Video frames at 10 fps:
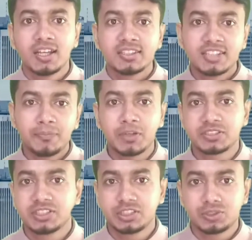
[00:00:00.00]

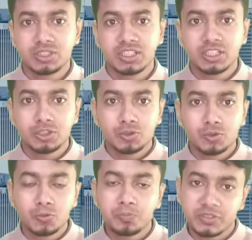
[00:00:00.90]
Japan's history
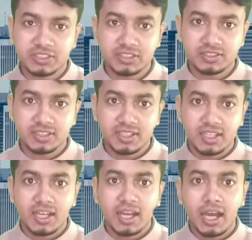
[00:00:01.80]
to present.
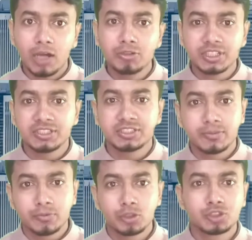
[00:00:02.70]
How did
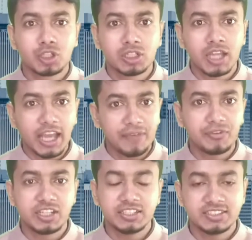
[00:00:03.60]
revolution
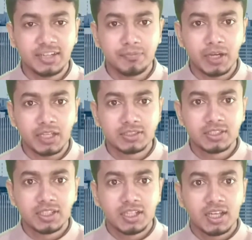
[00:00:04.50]
happen in Japan?
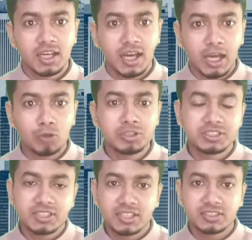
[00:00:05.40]
I will
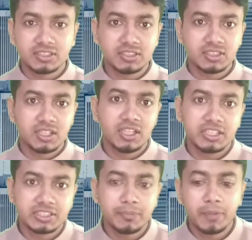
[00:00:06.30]
discuss it
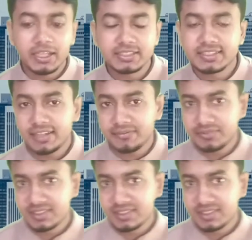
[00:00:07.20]
step by step.